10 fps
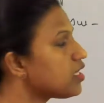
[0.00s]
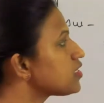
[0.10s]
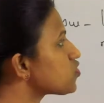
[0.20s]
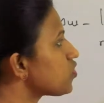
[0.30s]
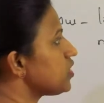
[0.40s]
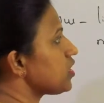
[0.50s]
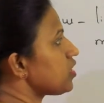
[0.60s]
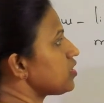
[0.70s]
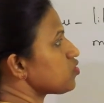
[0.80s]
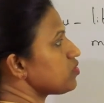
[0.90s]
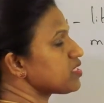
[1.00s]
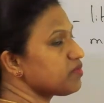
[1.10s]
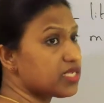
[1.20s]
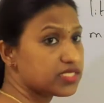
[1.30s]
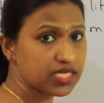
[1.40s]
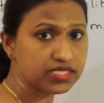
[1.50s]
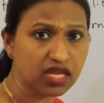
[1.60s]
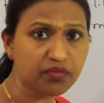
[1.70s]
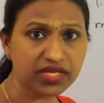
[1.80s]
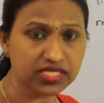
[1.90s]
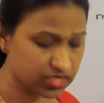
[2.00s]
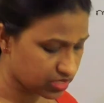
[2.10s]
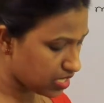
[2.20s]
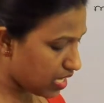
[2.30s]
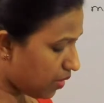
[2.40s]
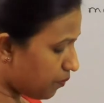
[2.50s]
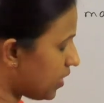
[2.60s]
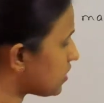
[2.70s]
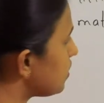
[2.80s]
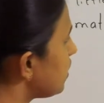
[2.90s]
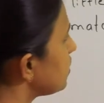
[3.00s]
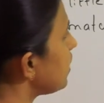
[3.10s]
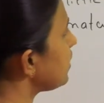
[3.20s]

So here also similar cells are present but the